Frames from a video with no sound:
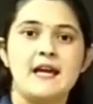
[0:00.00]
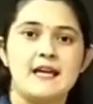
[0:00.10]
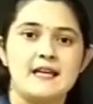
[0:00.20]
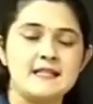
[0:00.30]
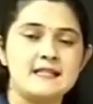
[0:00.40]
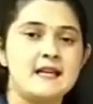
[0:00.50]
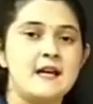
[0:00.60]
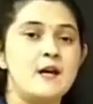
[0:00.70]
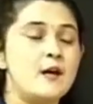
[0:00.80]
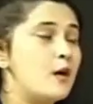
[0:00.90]
is
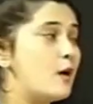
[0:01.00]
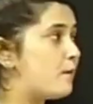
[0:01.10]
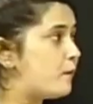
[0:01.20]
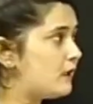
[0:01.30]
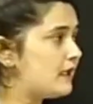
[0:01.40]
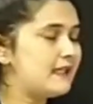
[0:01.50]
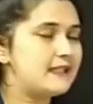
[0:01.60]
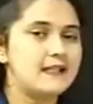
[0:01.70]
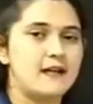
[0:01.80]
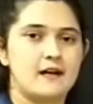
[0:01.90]
pulling
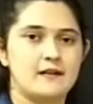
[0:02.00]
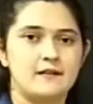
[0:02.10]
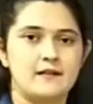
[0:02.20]
the car.